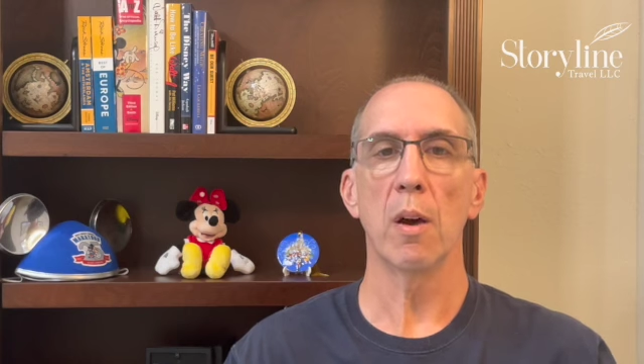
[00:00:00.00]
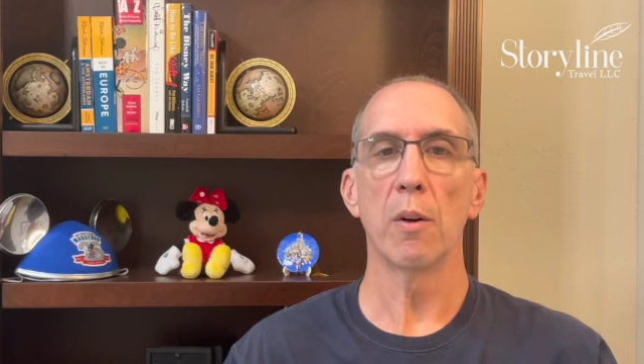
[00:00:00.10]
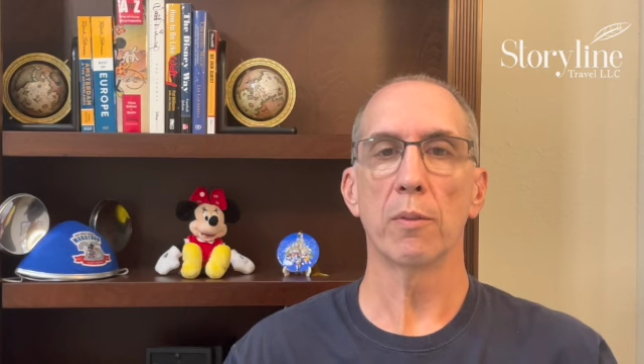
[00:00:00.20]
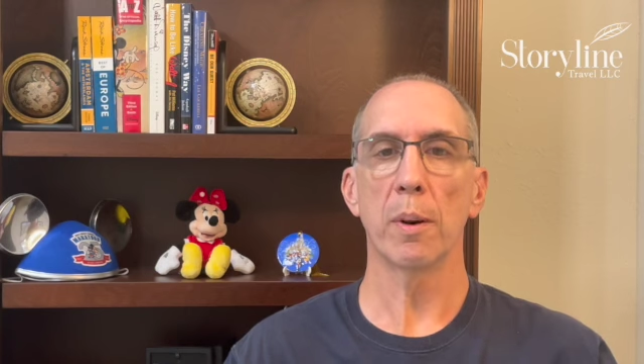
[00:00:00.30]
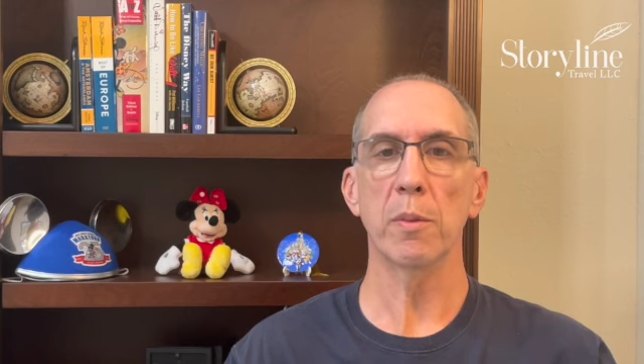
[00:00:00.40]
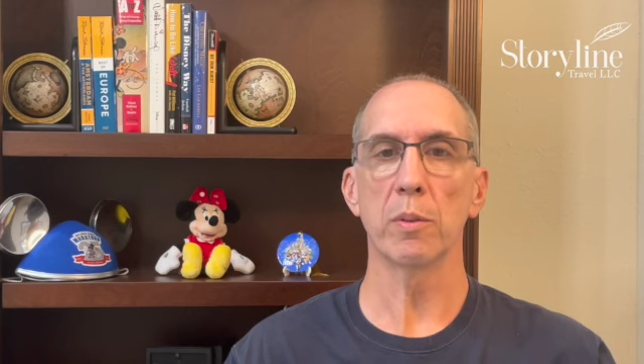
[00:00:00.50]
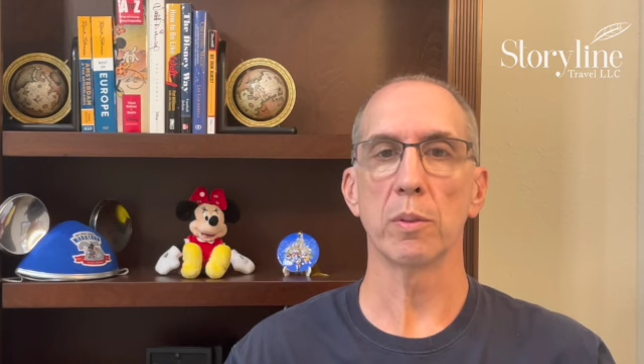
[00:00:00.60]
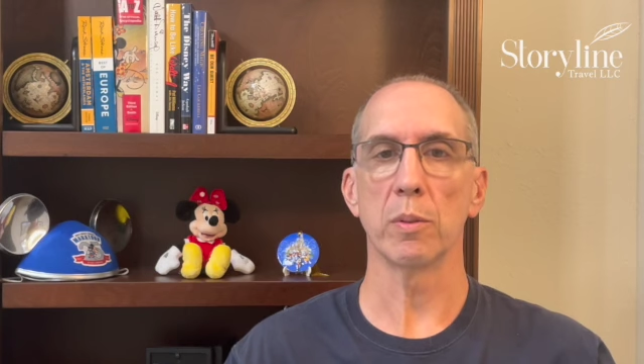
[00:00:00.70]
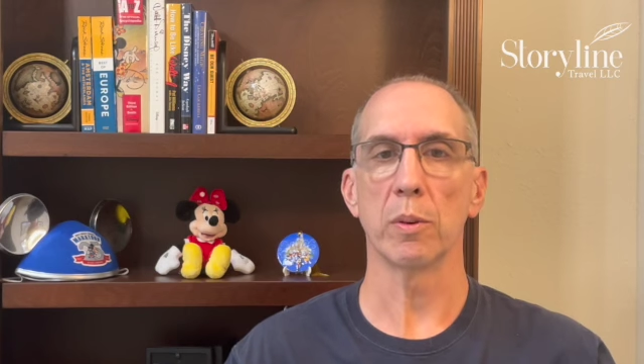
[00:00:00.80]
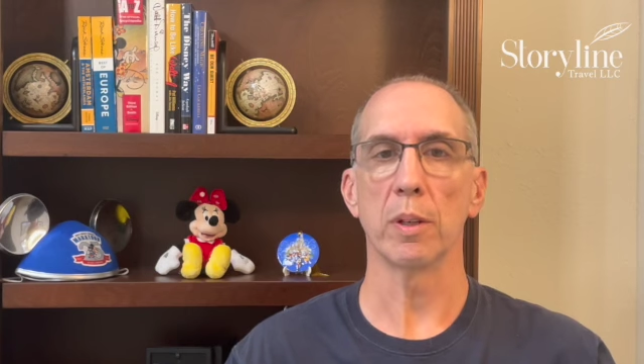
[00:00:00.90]
From the
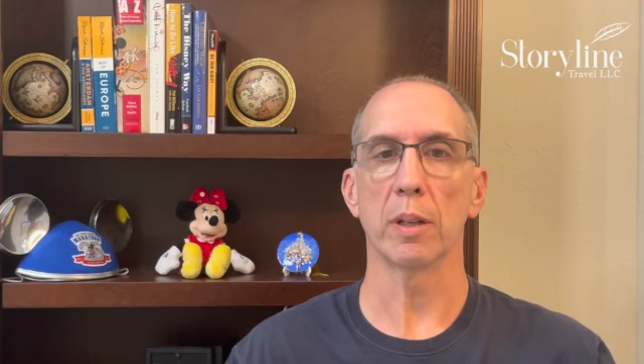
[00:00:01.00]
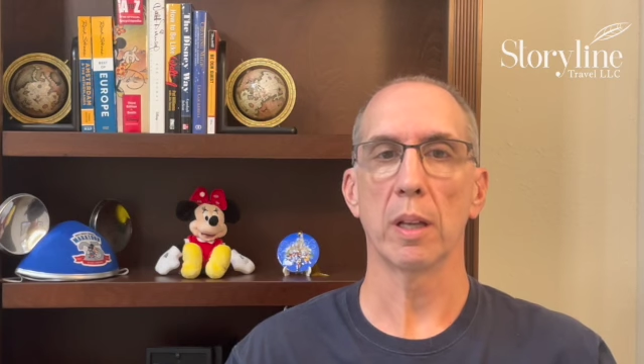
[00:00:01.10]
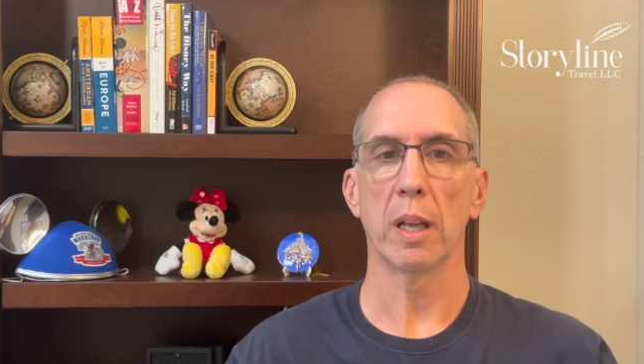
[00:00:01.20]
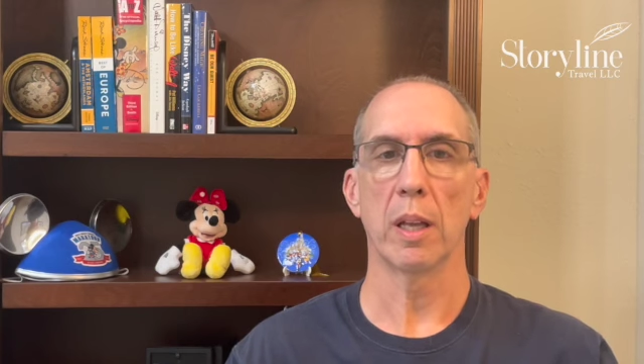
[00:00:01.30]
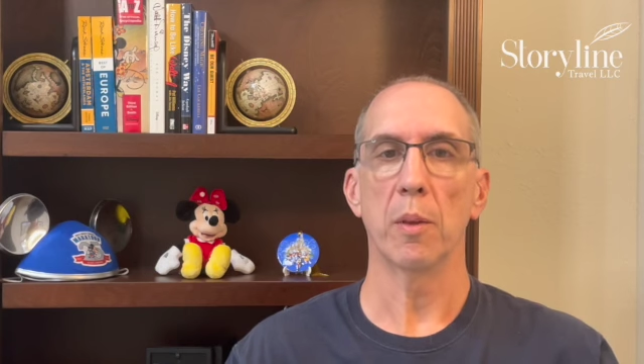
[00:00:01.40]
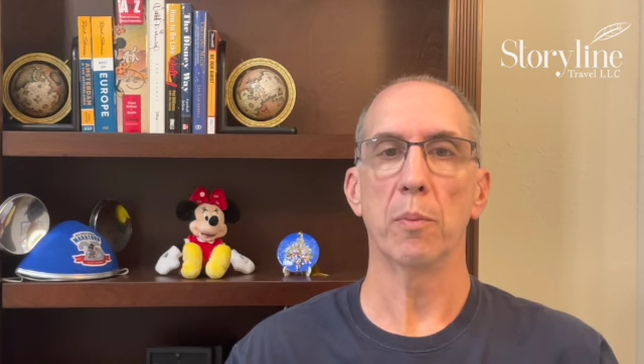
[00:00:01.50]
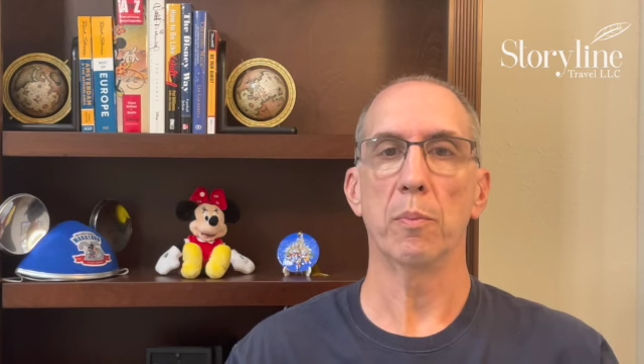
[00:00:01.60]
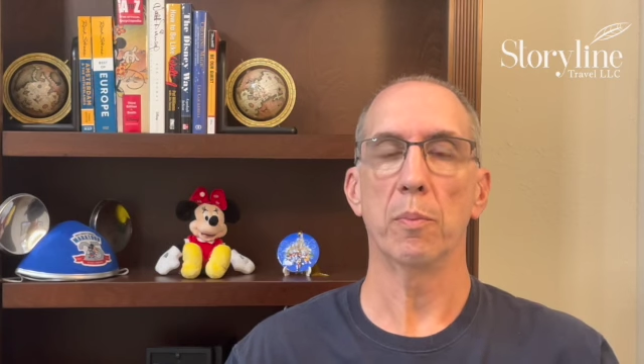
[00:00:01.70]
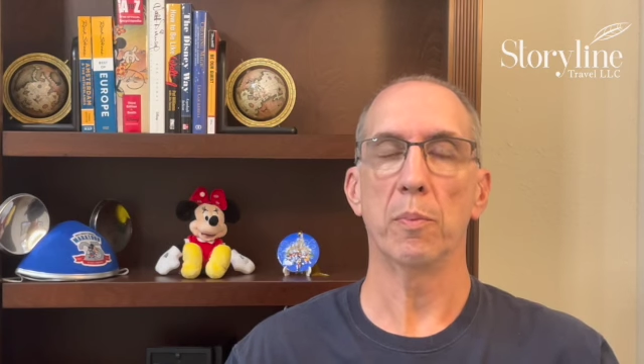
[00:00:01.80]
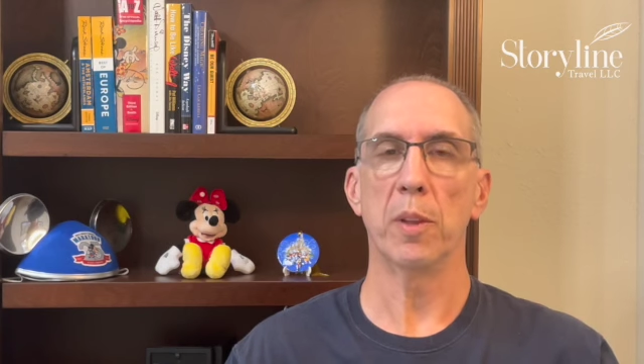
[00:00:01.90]
resort,
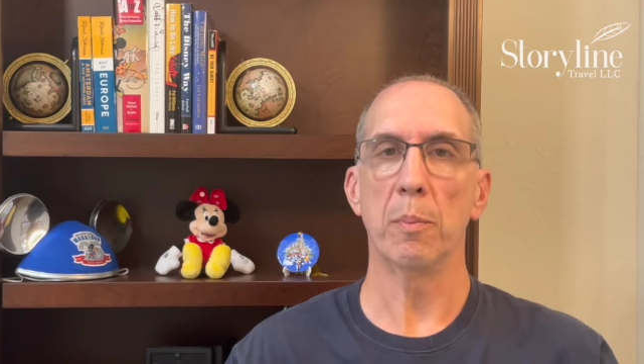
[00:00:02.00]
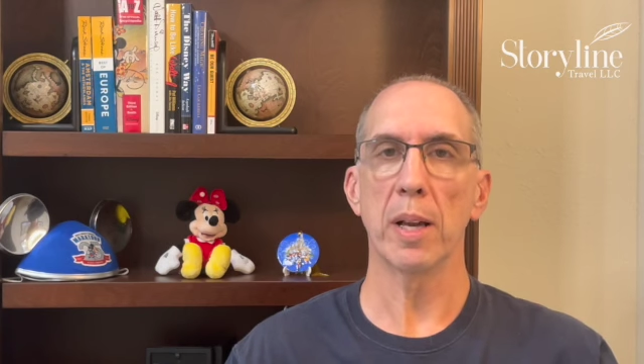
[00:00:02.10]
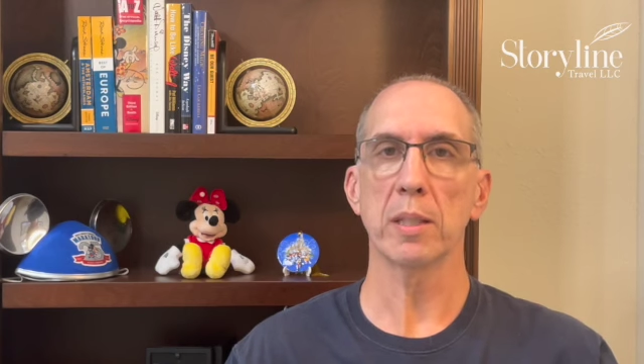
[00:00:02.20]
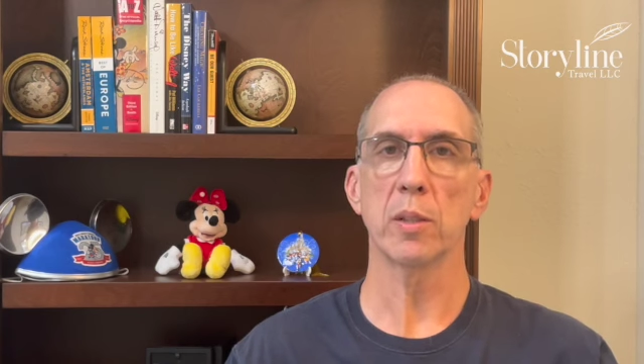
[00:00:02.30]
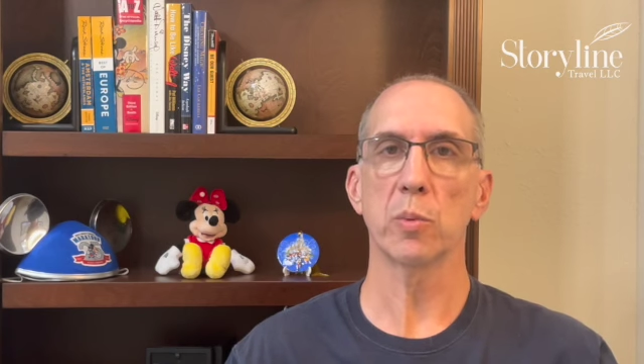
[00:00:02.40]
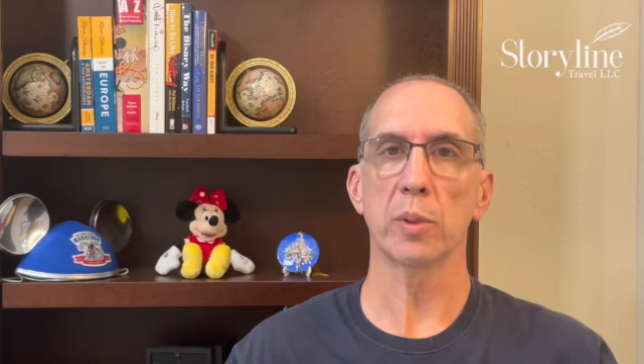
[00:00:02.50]
the buses